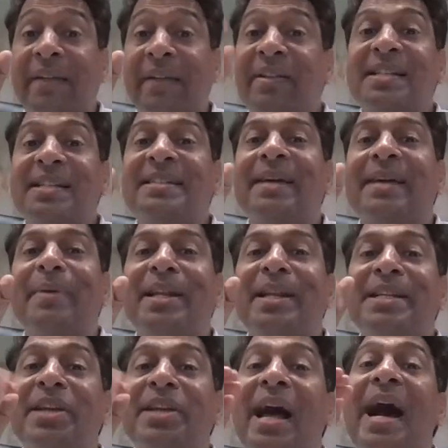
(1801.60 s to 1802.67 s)
Table 7
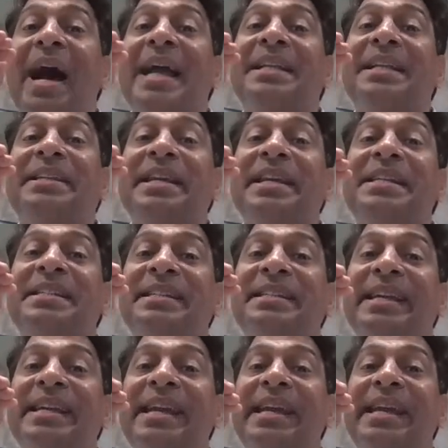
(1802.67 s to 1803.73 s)
is
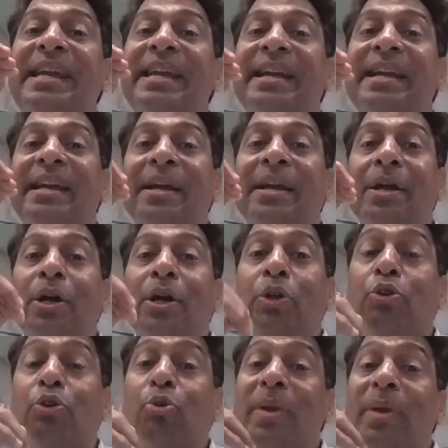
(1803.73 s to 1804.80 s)
ITC
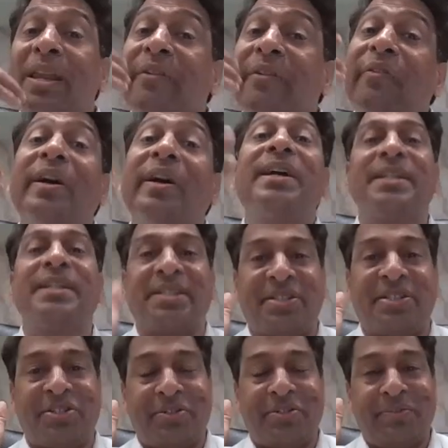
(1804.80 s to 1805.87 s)
to be
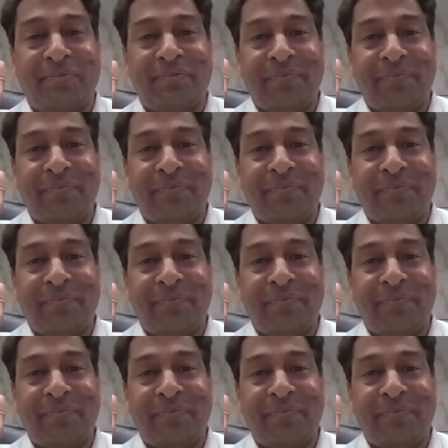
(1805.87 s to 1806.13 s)
reversed